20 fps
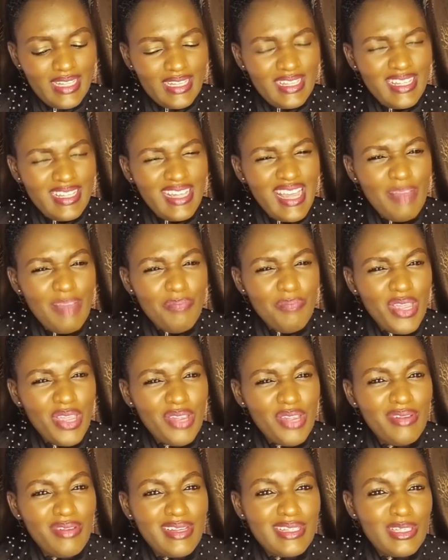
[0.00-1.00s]
There are
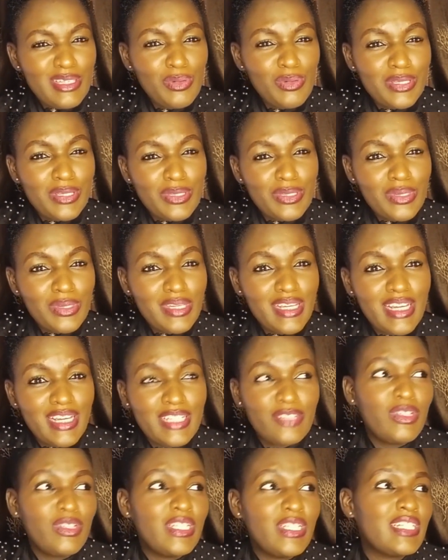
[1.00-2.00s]
parents who are so
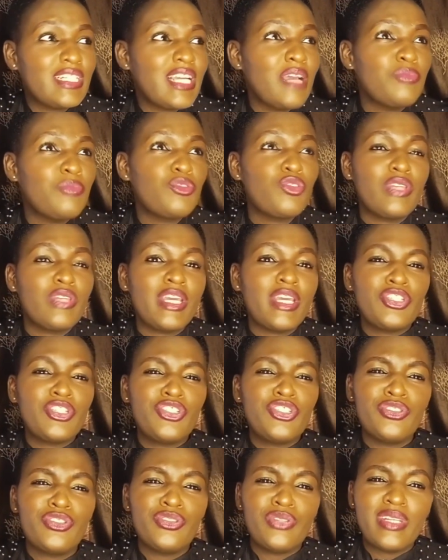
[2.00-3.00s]
negative when it comes to their
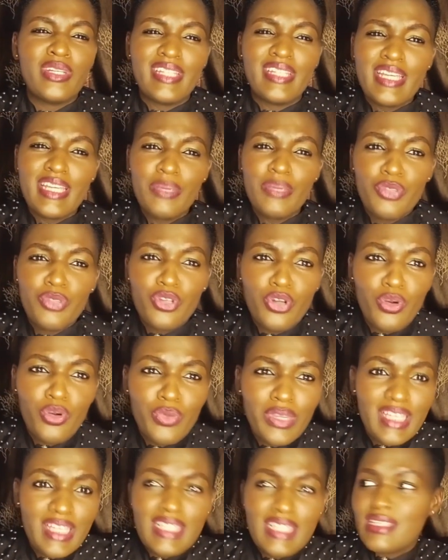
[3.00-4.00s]
children. They keep
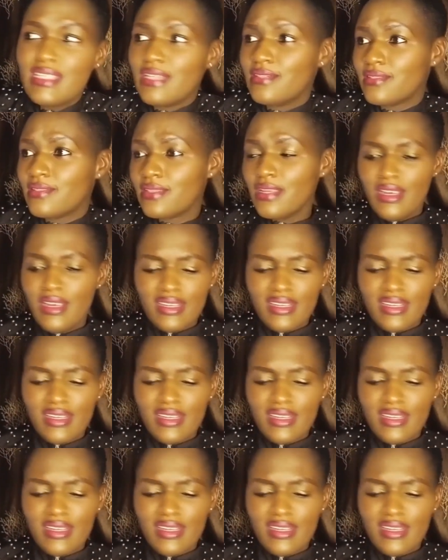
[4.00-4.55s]
throwing insults.